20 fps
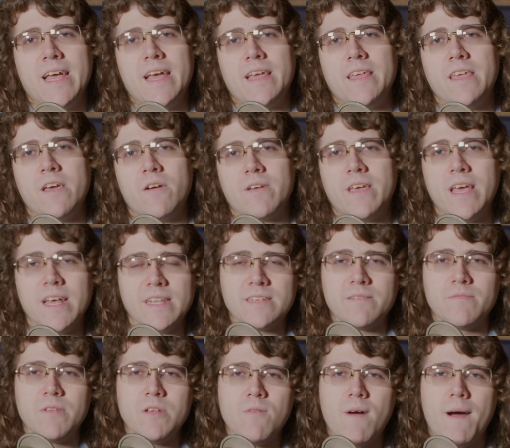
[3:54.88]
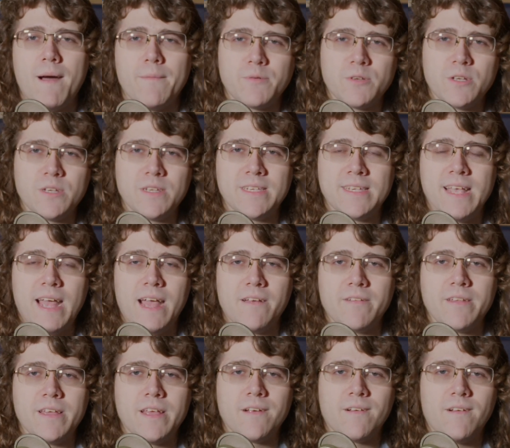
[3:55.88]
you'll get some new options
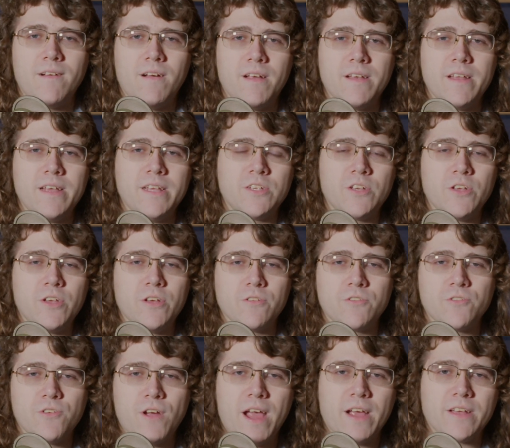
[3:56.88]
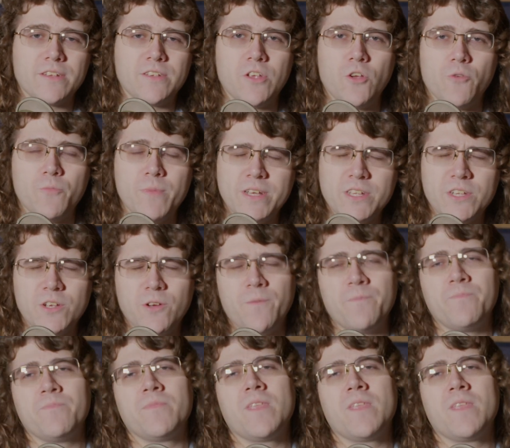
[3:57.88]
down here on each of your tracks in your mixer.